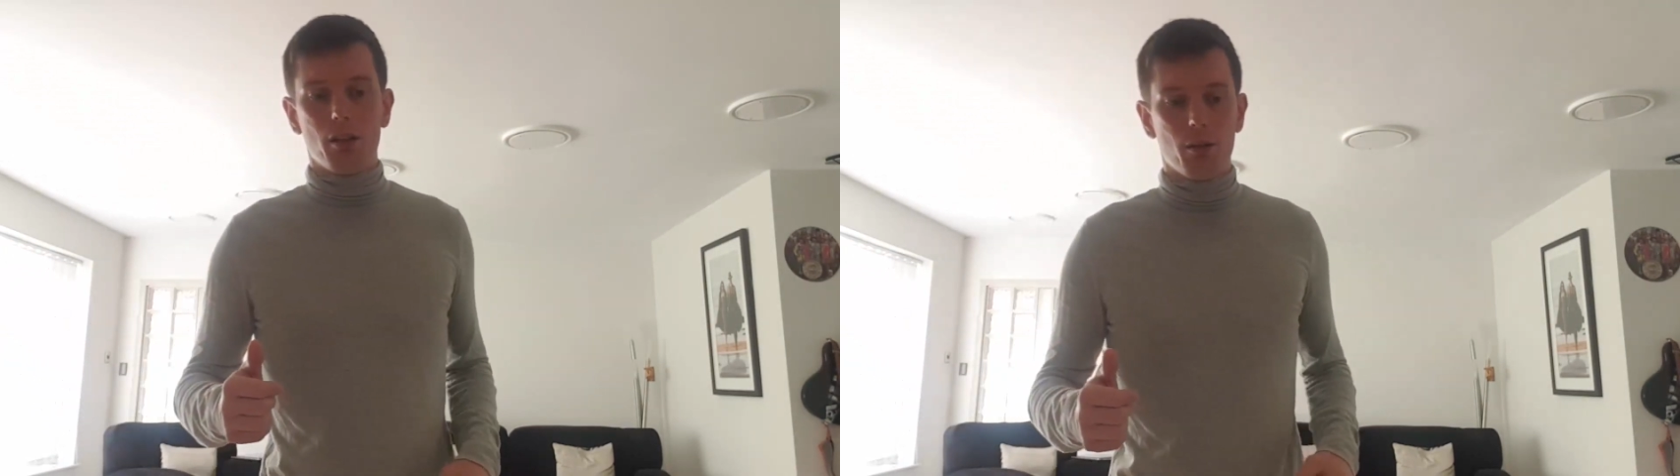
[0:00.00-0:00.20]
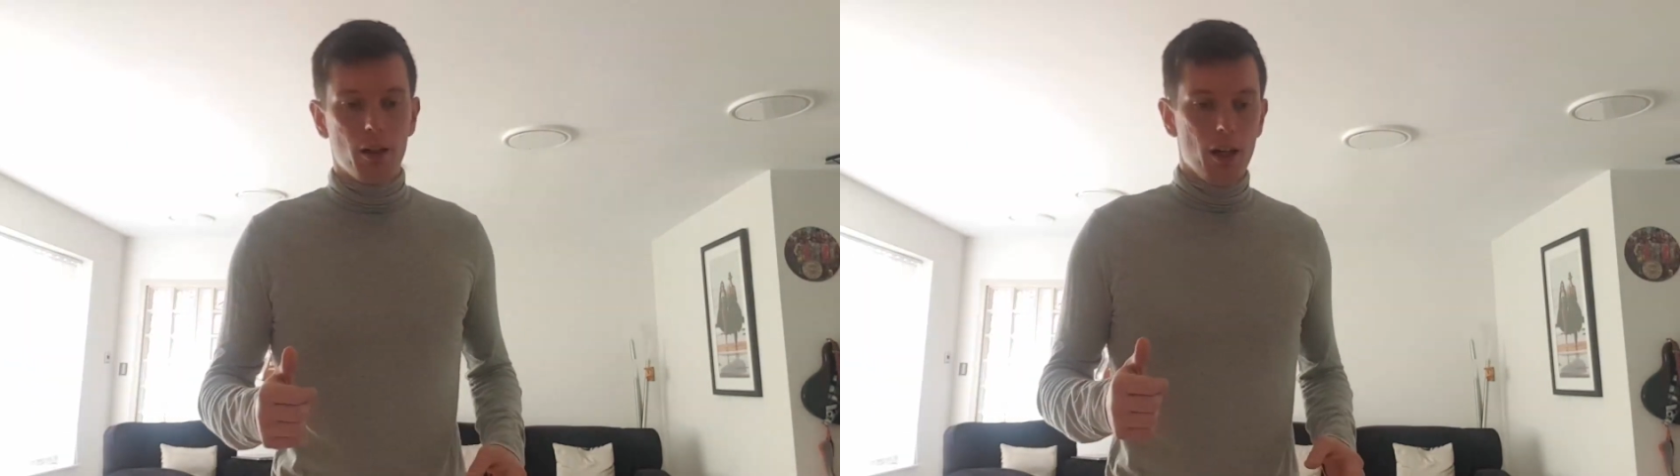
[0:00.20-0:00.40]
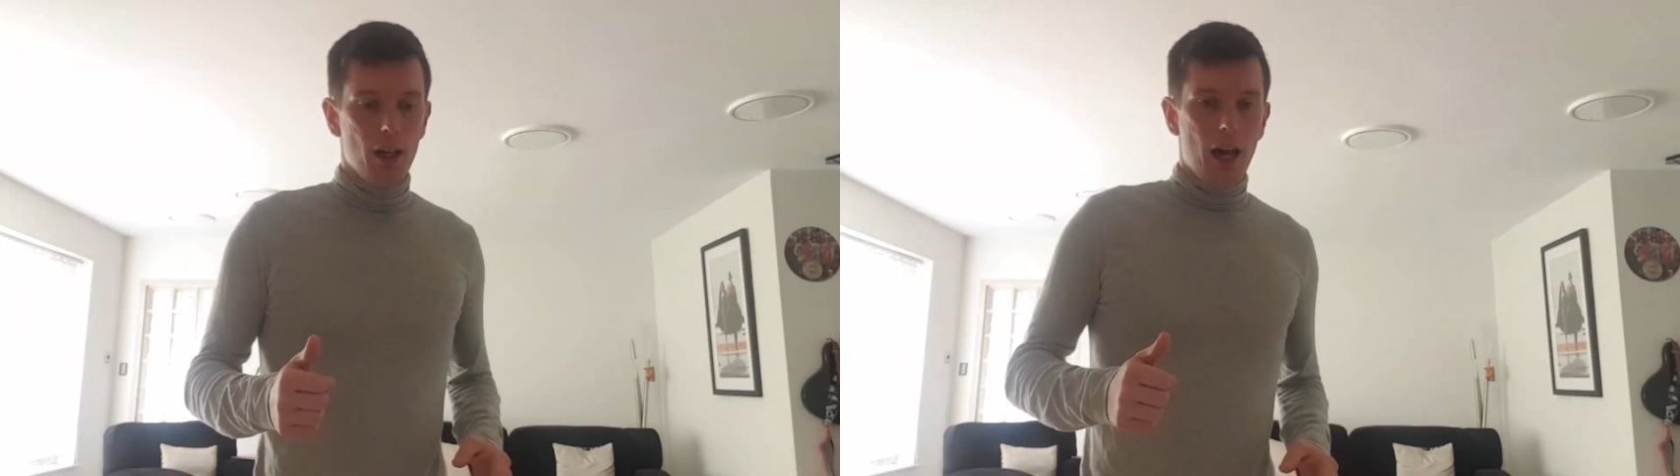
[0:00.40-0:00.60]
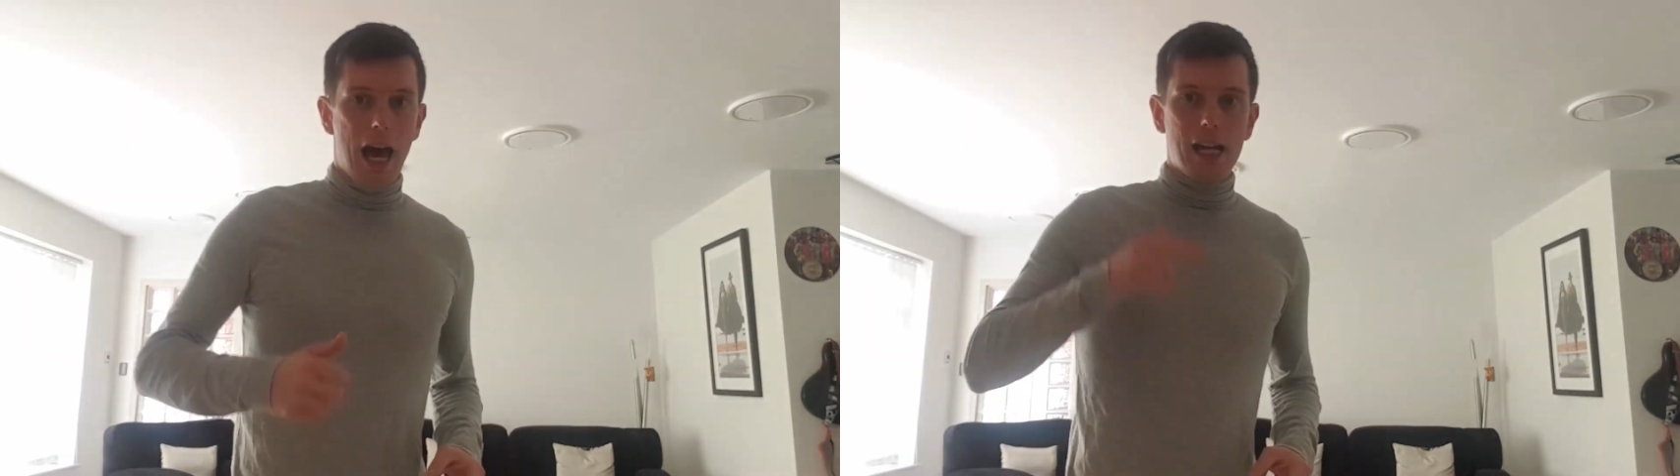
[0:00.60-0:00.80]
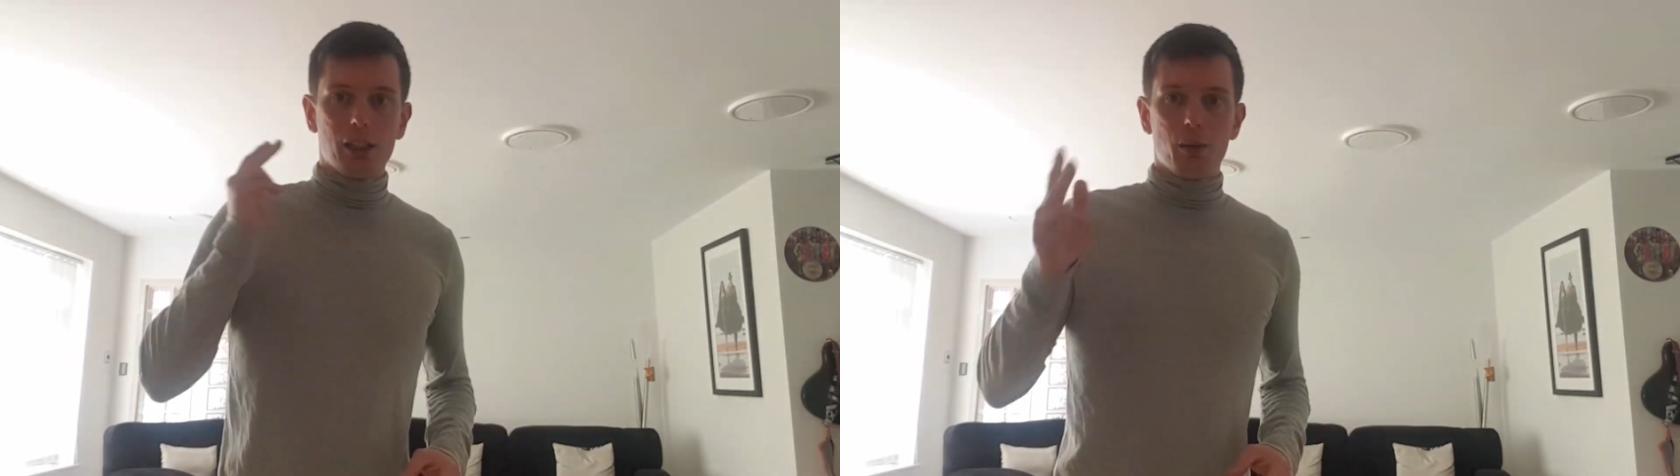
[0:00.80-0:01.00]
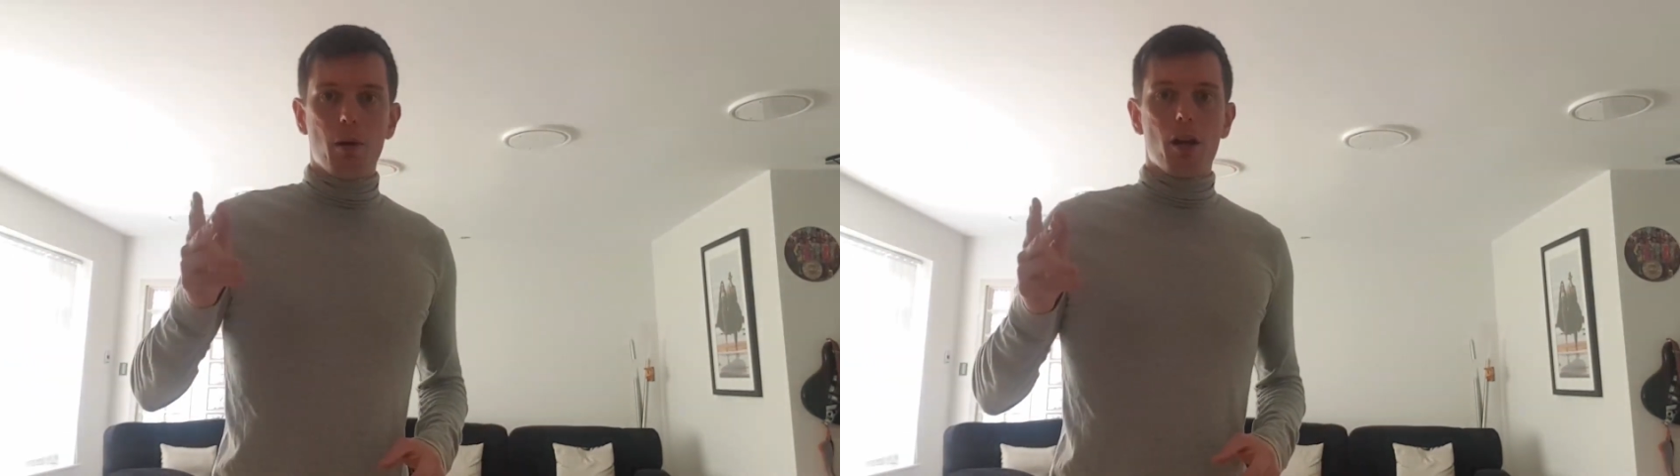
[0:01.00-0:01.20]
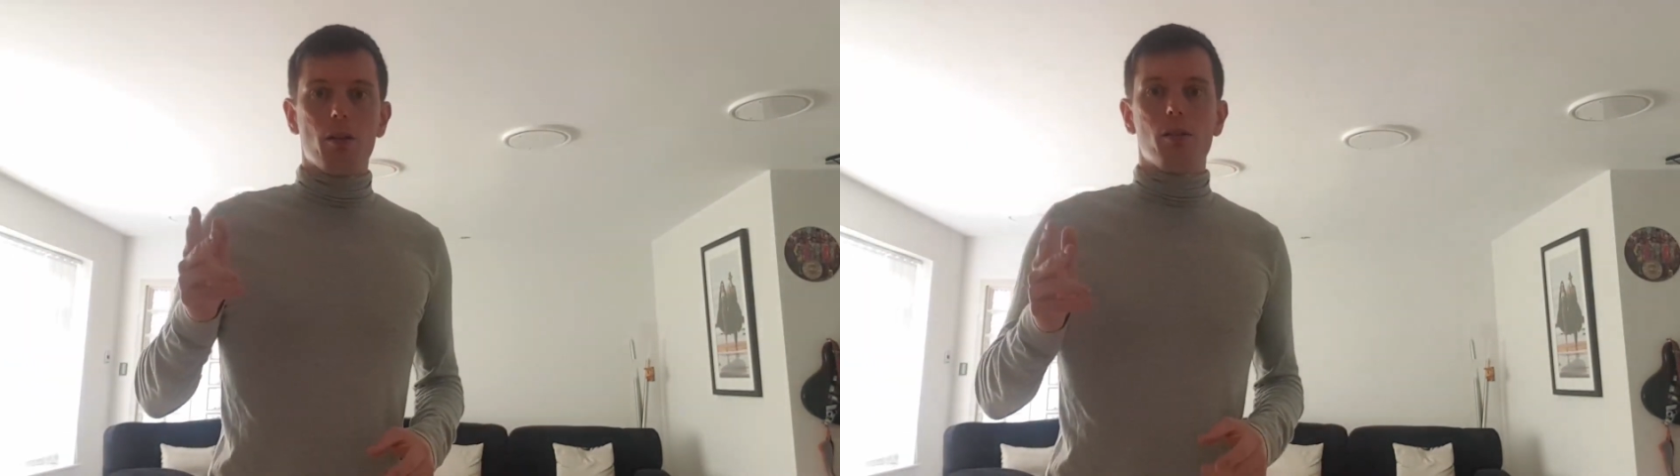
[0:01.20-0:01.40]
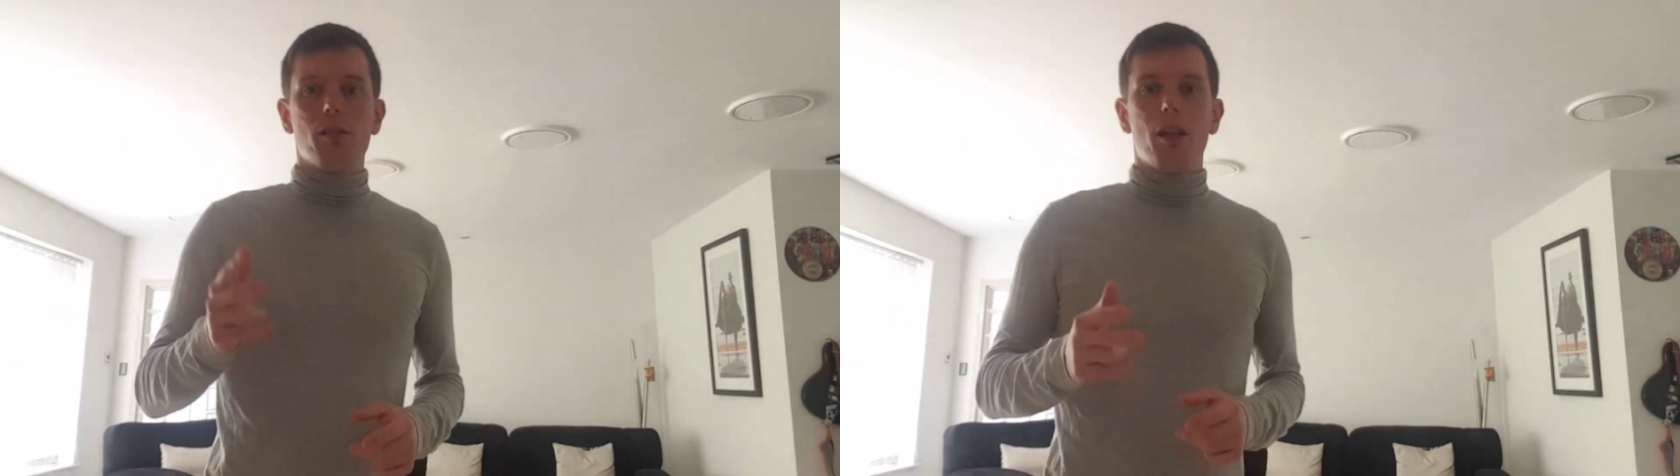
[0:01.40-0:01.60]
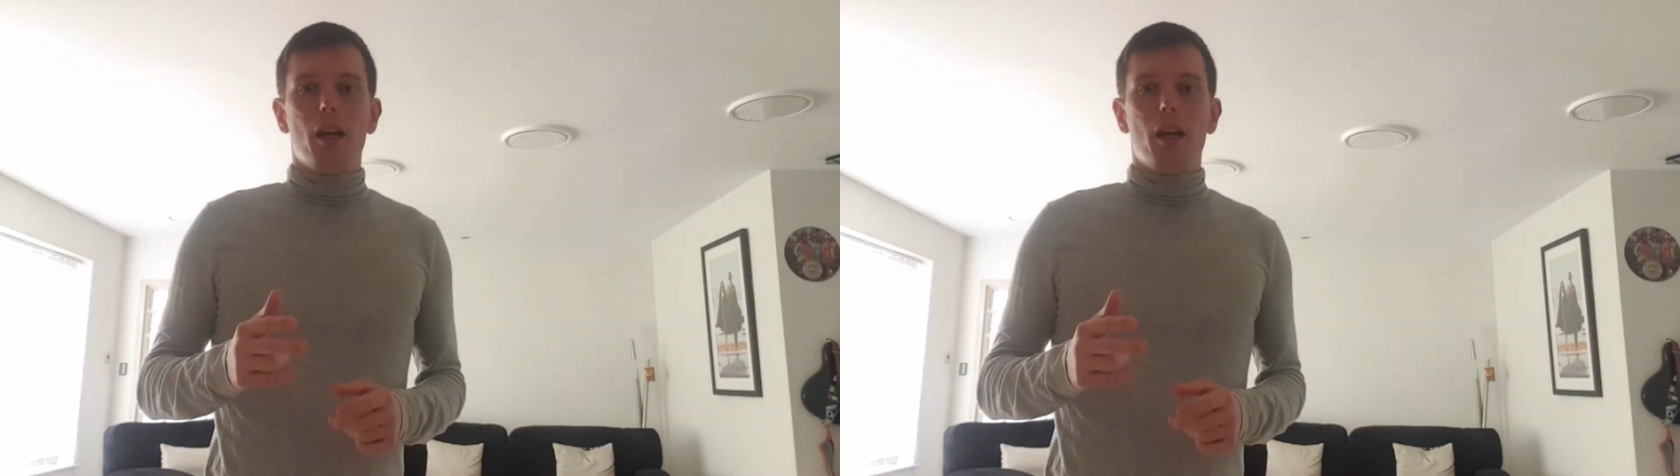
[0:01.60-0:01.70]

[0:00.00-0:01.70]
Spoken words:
do HMOs,